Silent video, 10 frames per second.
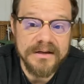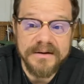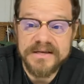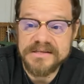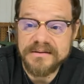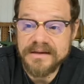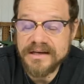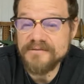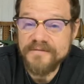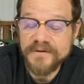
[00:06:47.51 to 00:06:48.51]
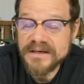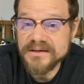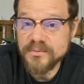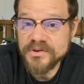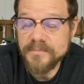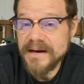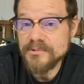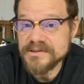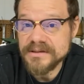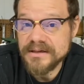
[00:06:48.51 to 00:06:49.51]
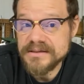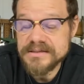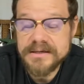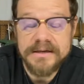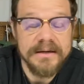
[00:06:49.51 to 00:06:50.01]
because it conflicted with the Bible studies.